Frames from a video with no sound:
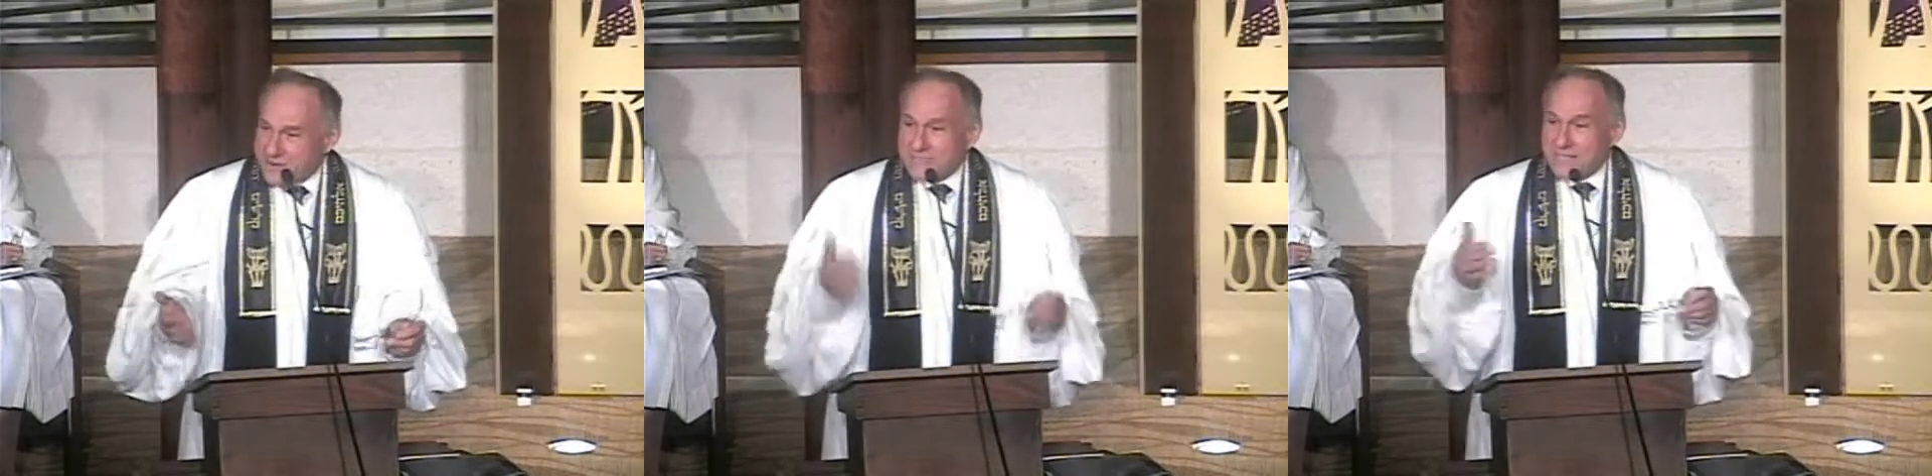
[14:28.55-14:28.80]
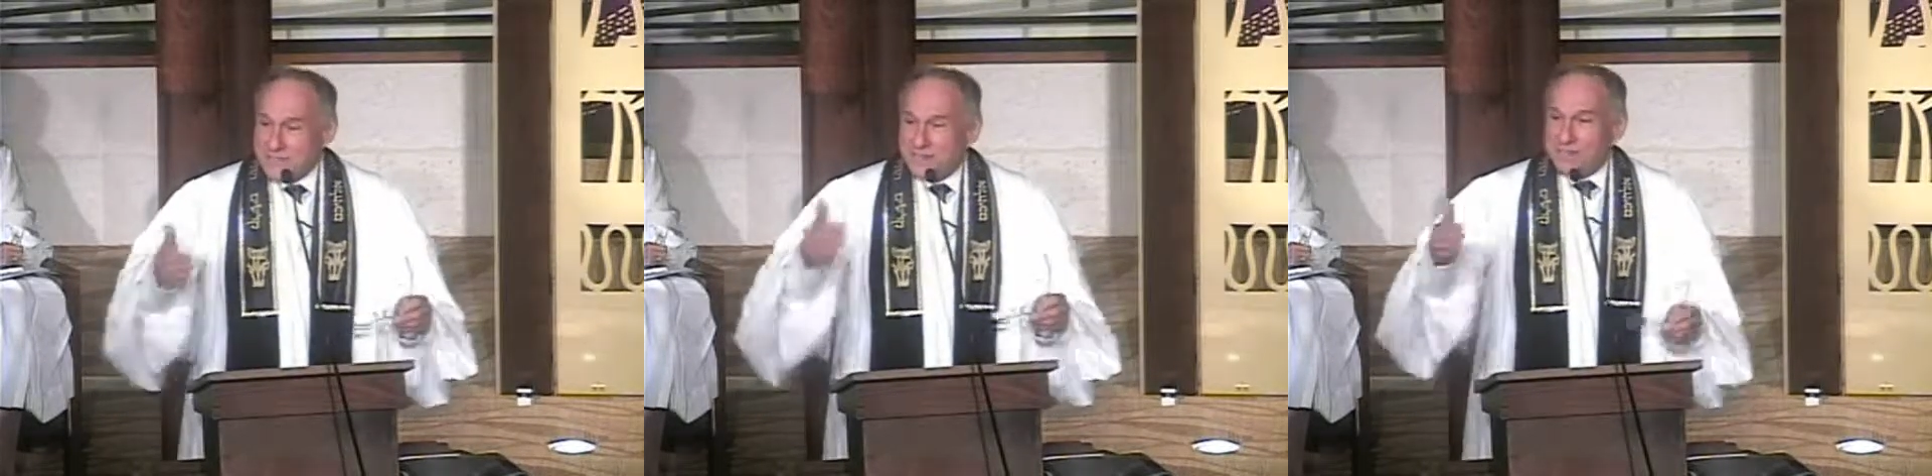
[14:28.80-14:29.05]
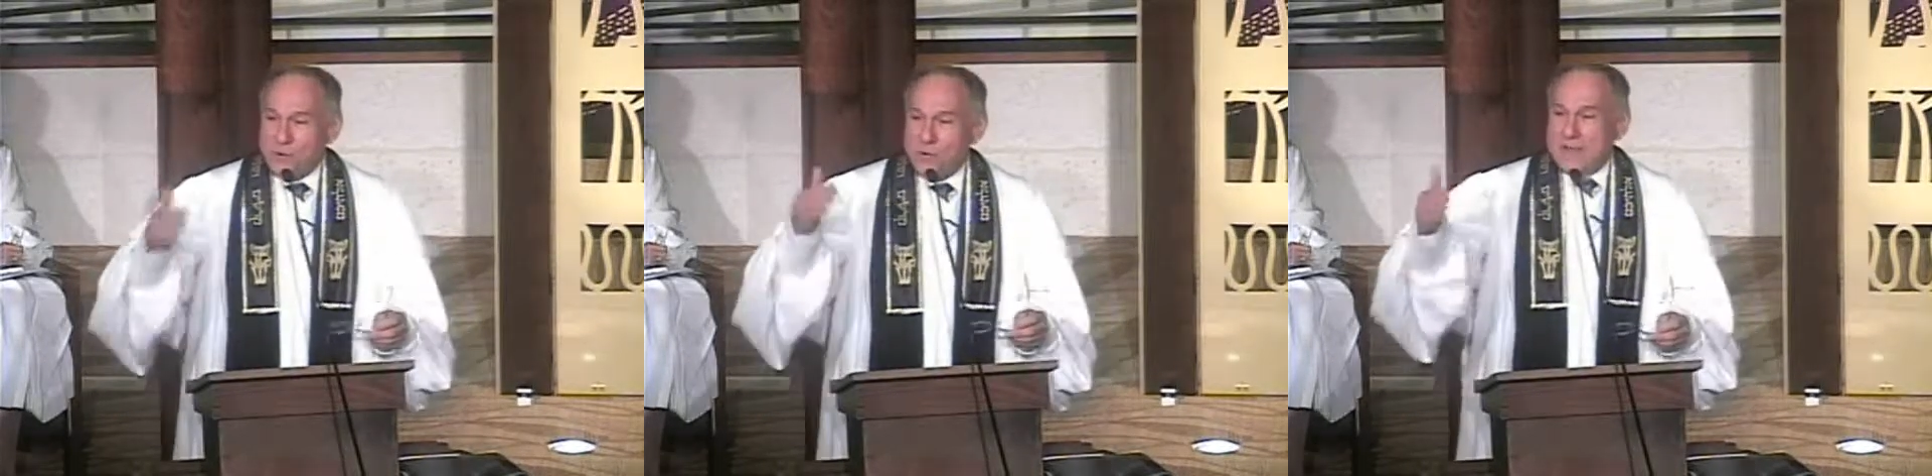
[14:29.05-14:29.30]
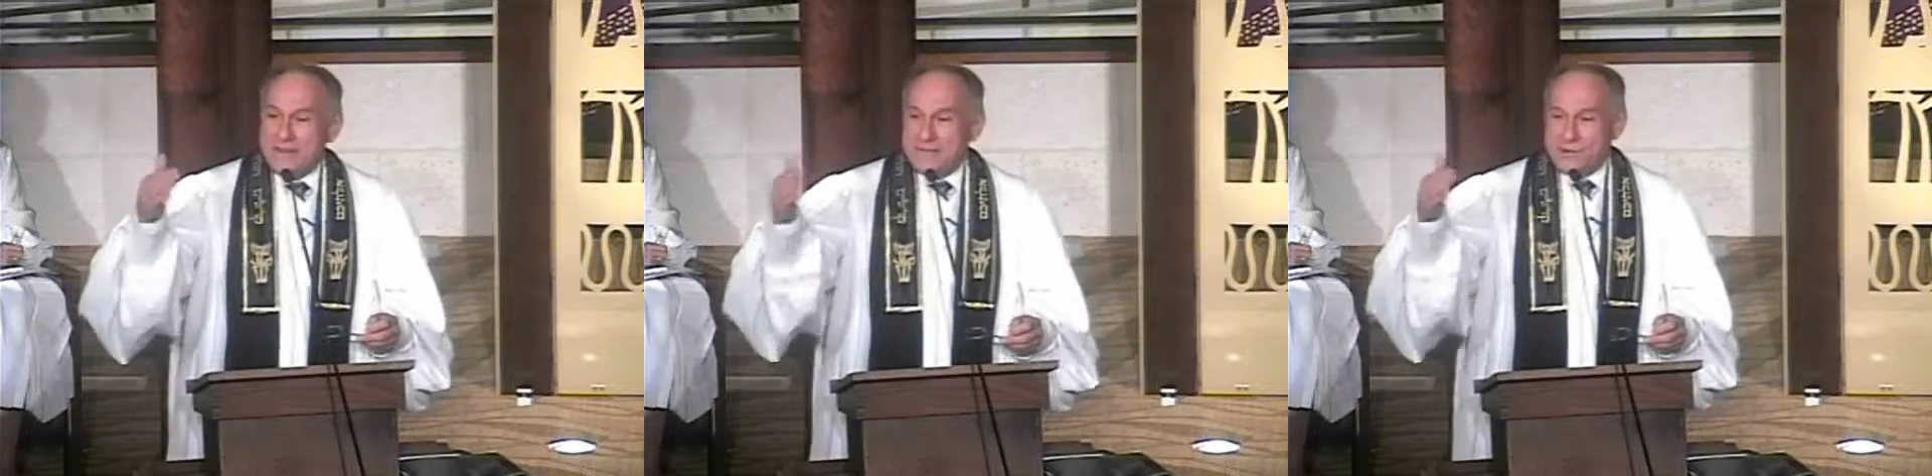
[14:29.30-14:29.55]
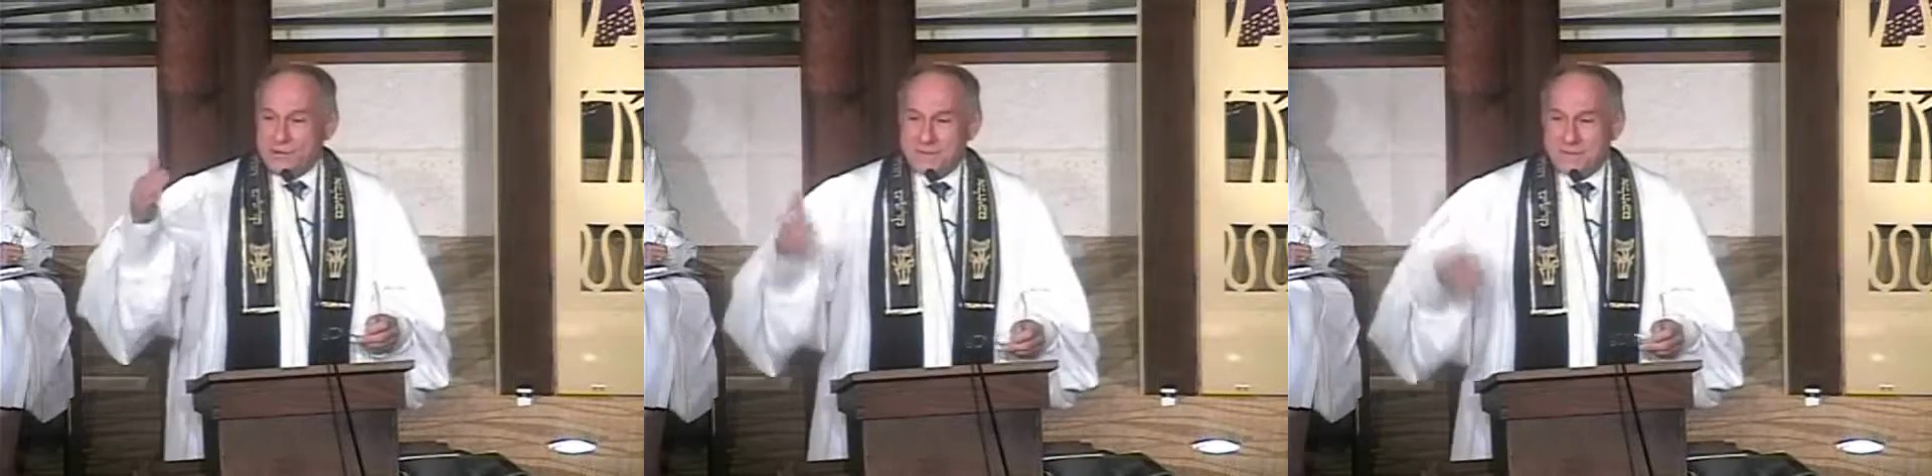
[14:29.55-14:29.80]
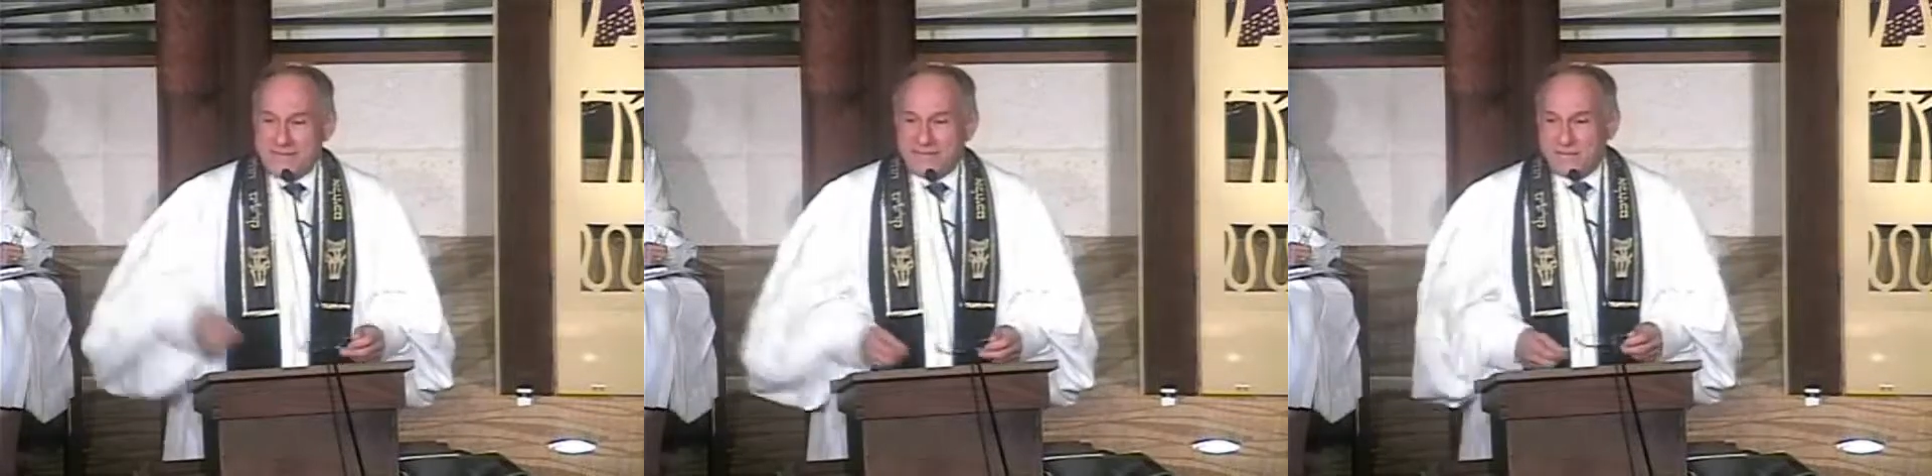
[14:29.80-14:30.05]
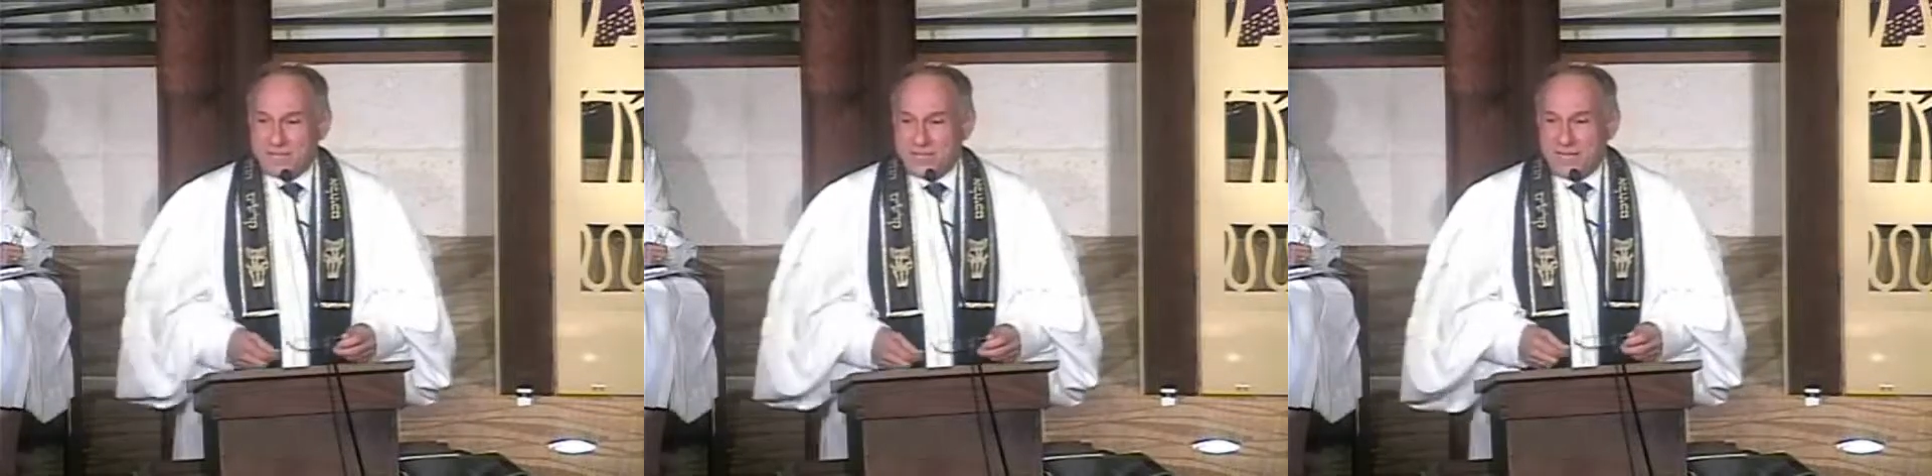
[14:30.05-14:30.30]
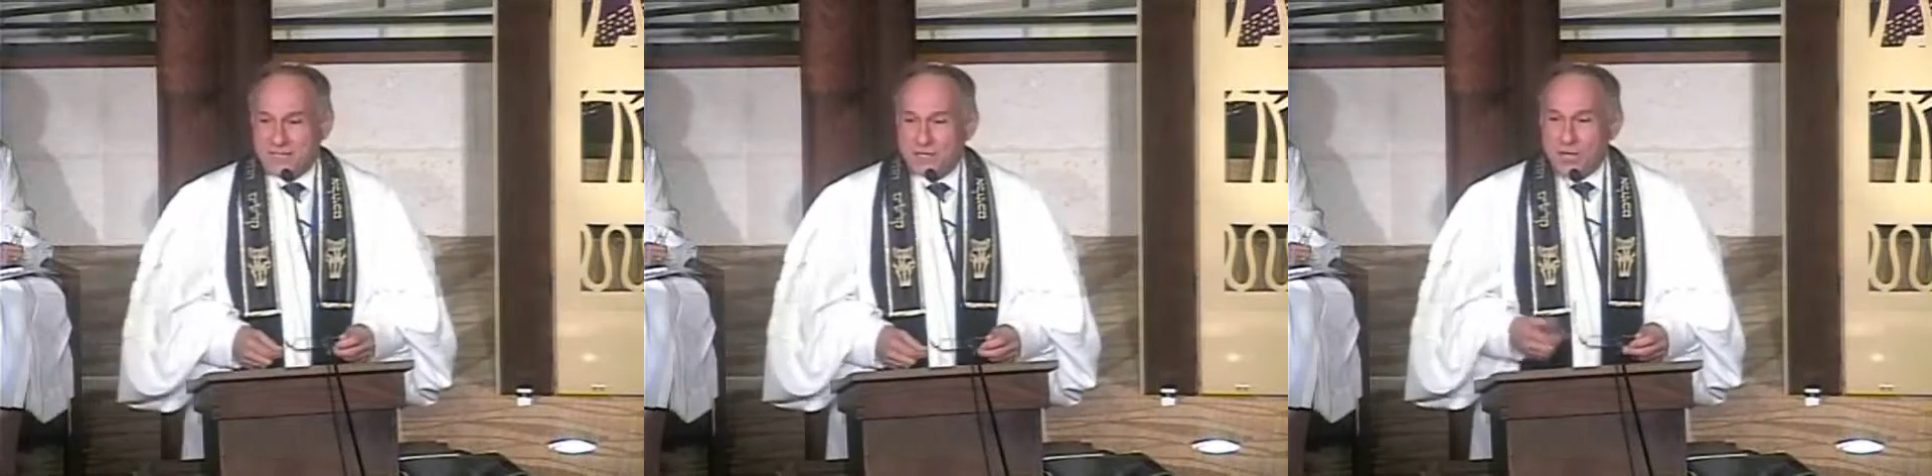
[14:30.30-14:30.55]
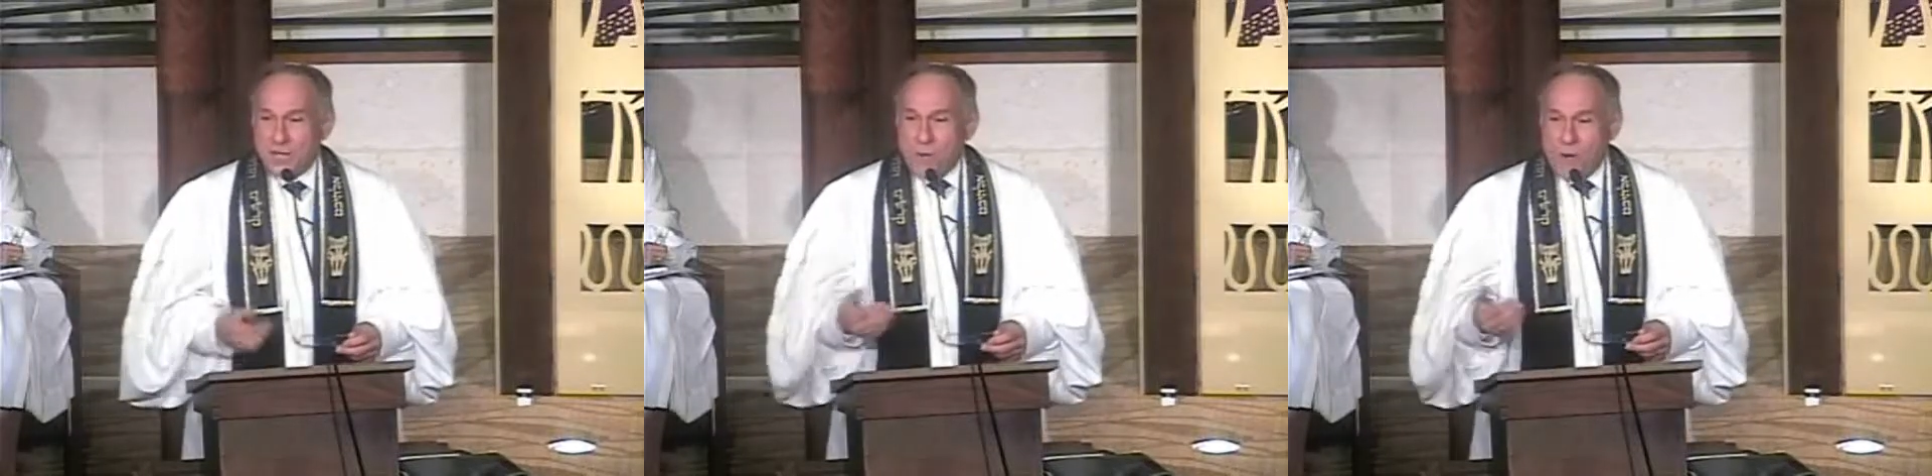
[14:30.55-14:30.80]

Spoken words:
isn't forever to make the change.